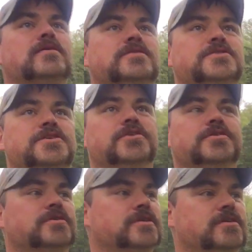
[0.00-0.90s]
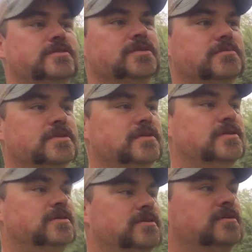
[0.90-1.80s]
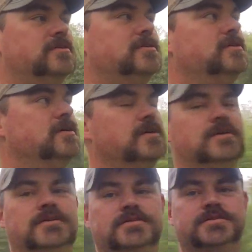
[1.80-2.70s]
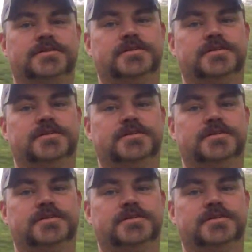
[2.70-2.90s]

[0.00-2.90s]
to show you a little something. So